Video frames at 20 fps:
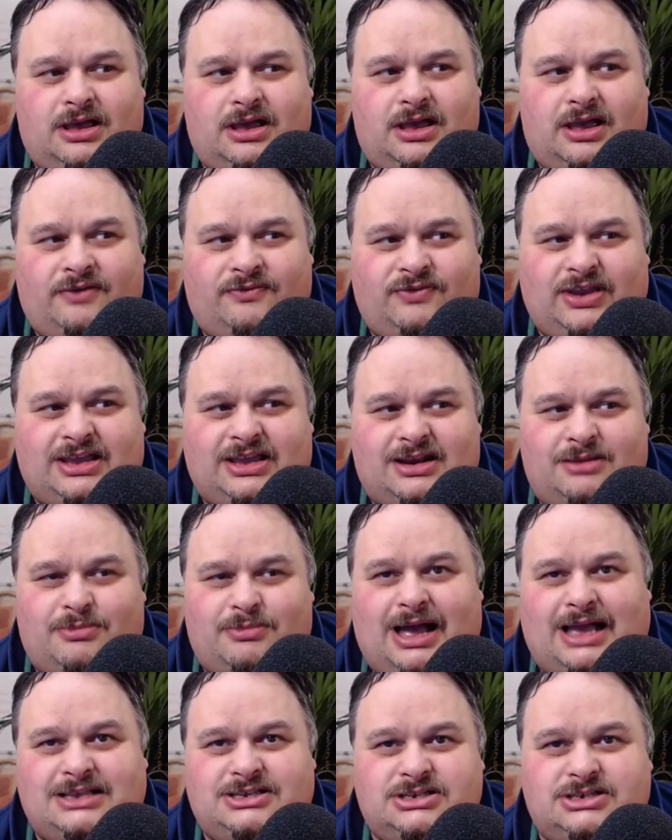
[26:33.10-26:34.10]
if you can
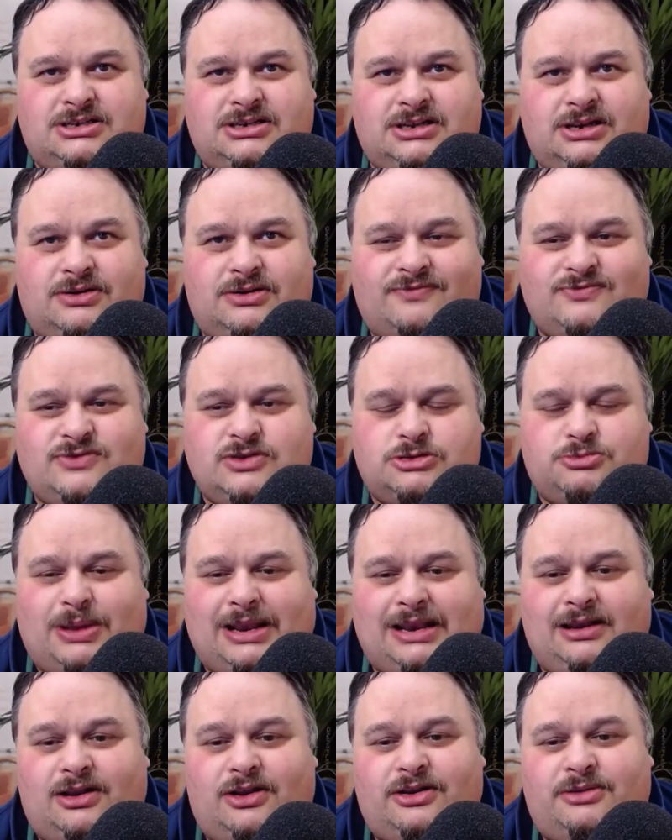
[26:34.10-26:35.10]
imagine, after you spent
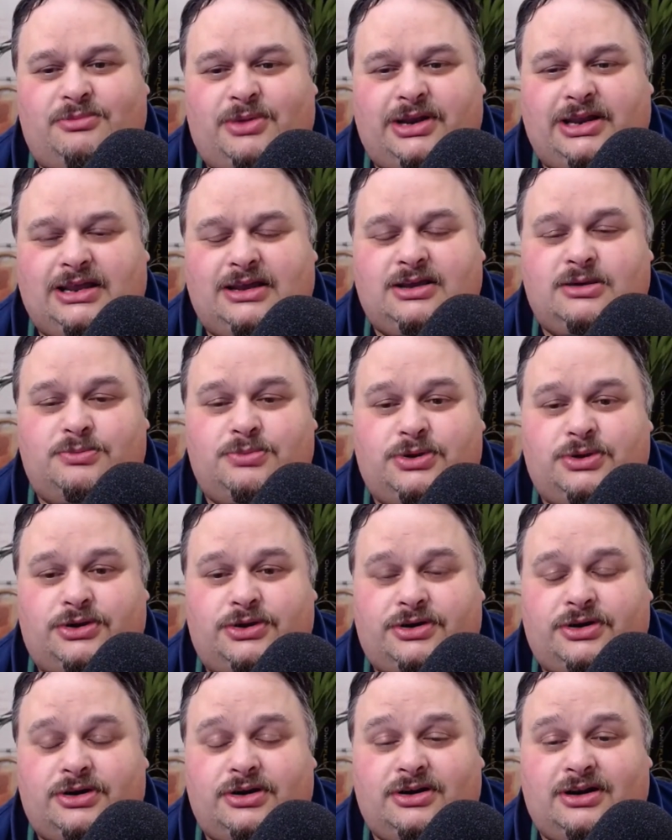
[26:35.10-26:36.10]
a lot of money in
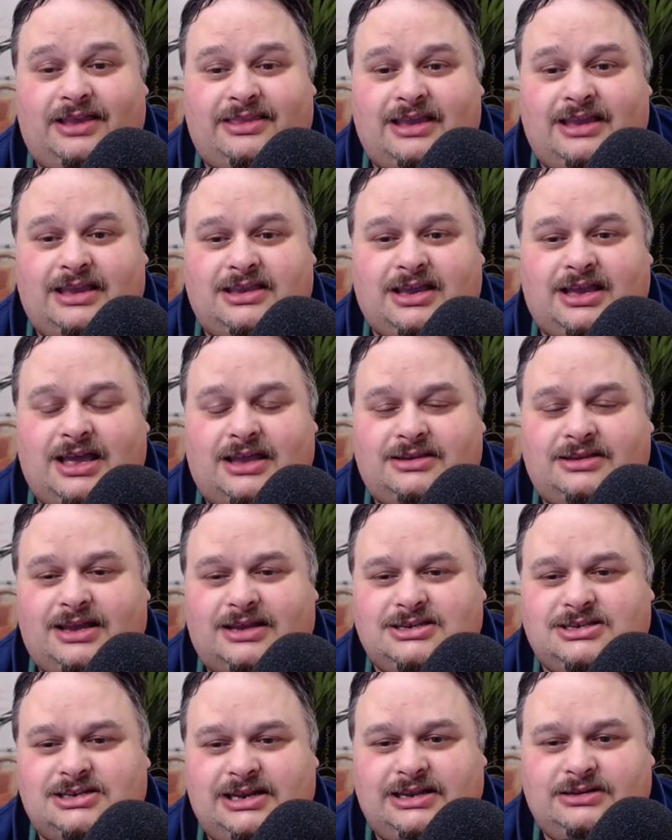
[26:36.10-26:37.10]
computer and then you can't
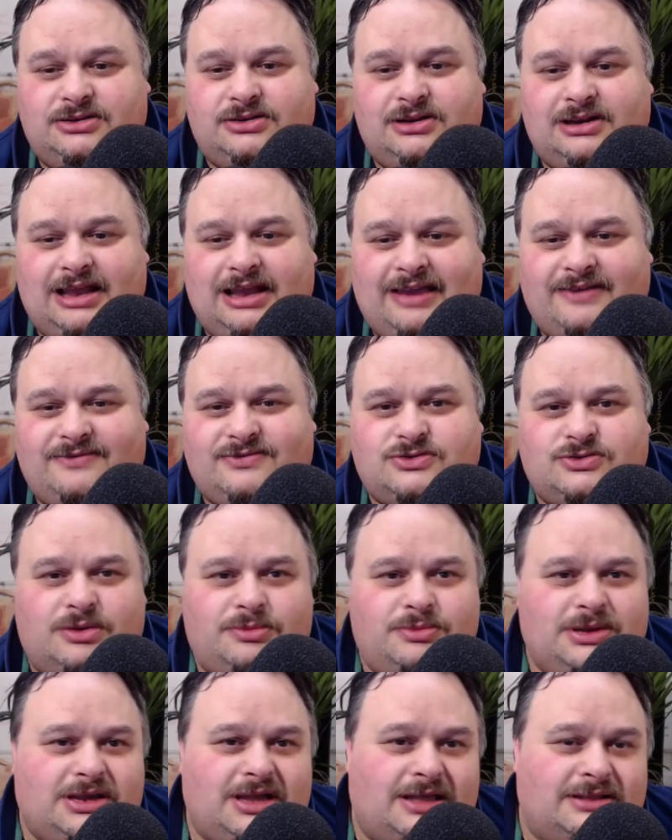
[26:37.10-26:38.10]
actually do a live
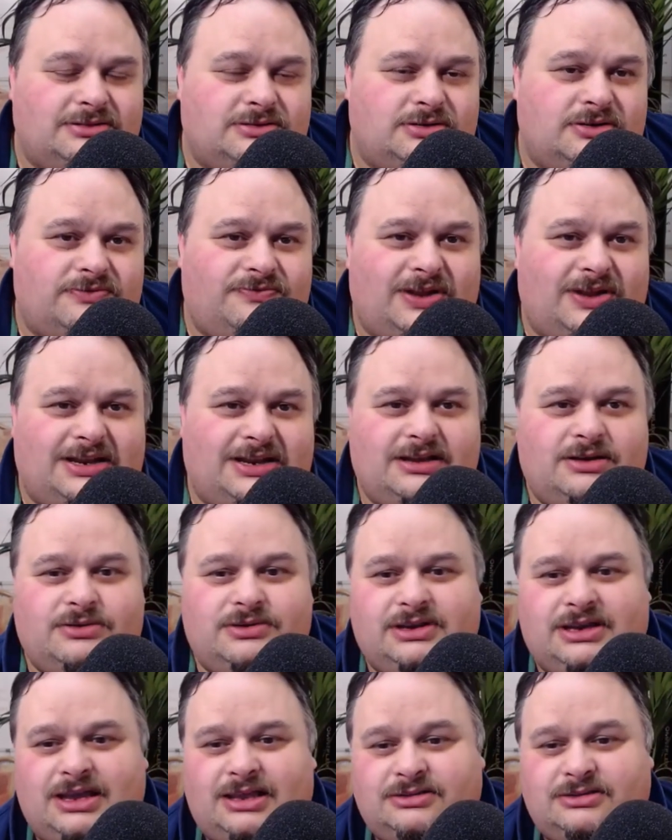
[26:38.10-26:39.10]
stream, you can't do a video, and
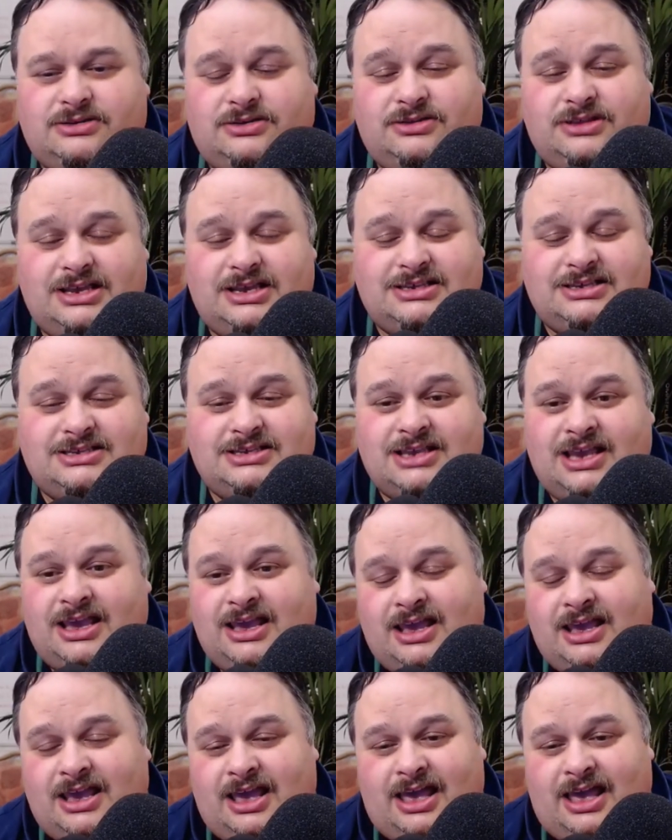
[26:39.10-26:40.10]
you can't do this.
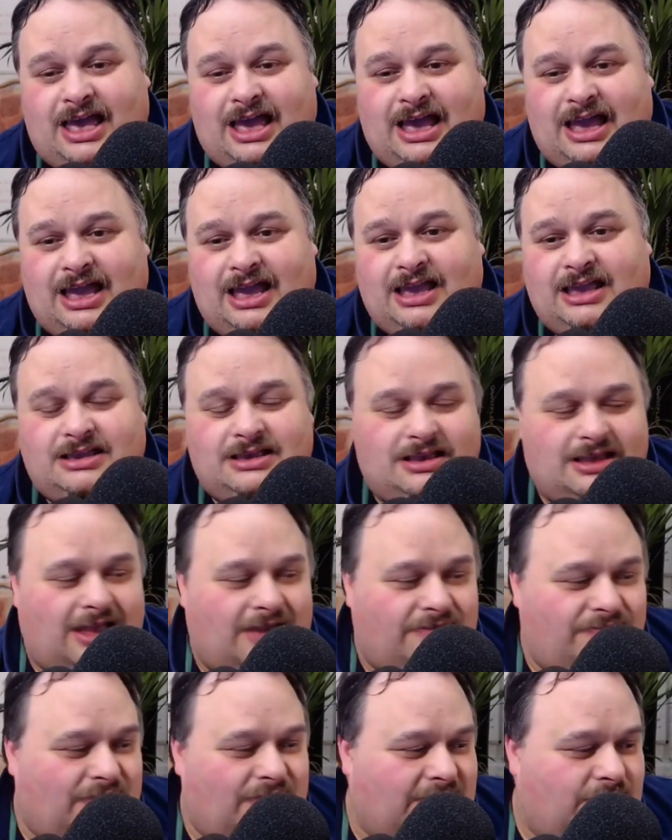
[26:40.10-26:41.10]
I
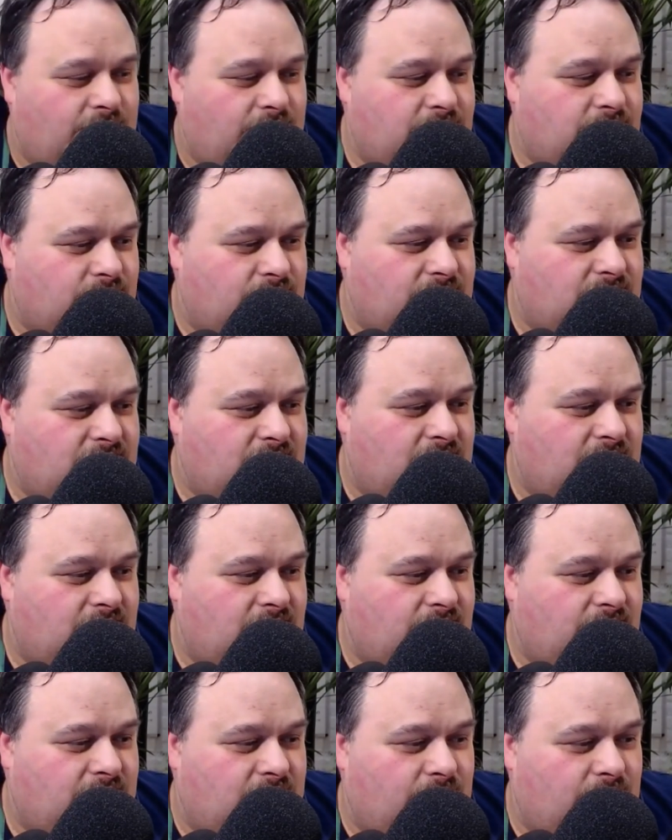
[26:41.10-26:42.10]
have had all sorts of,
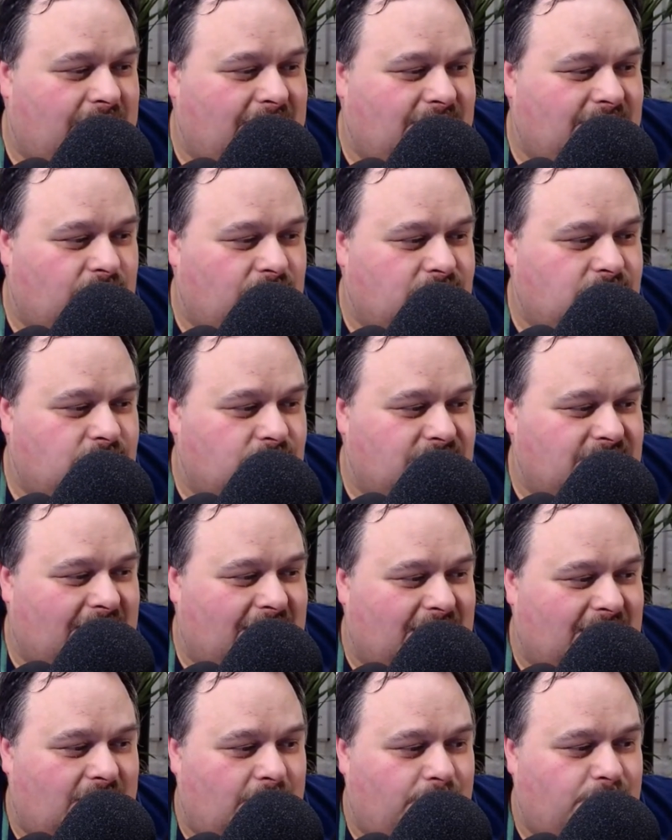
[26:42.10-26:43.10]
I had all sorts of
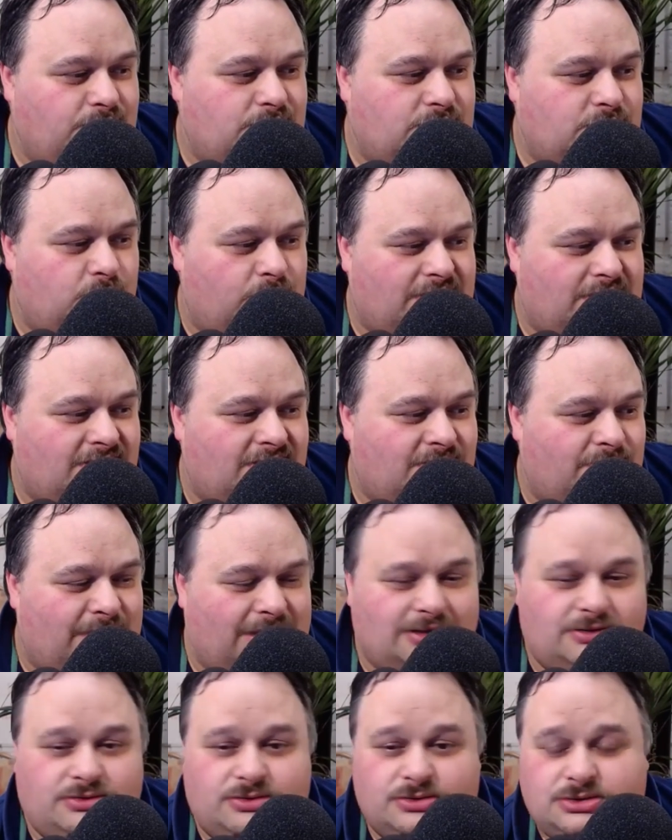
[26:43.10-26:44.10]
hiccups with
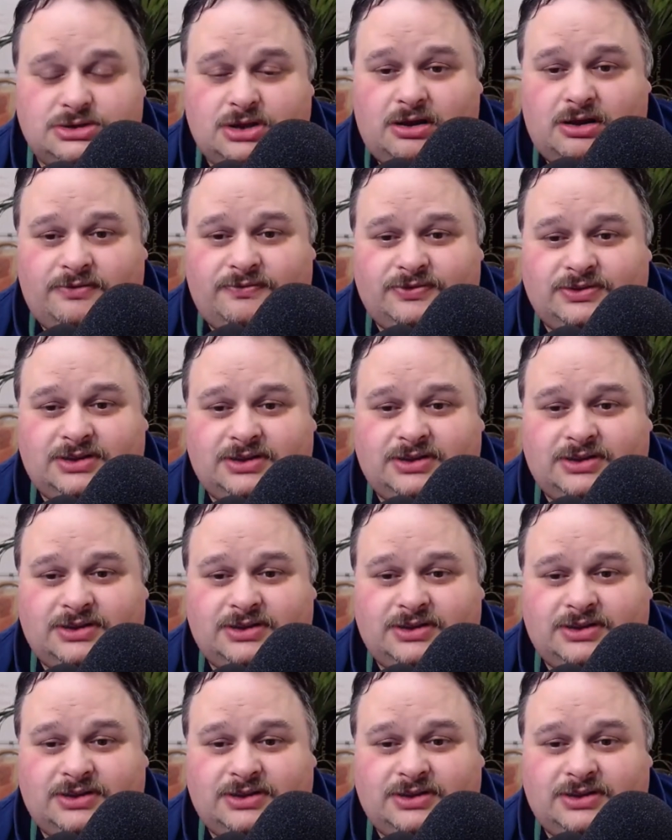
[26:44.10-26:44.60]
Microsoft,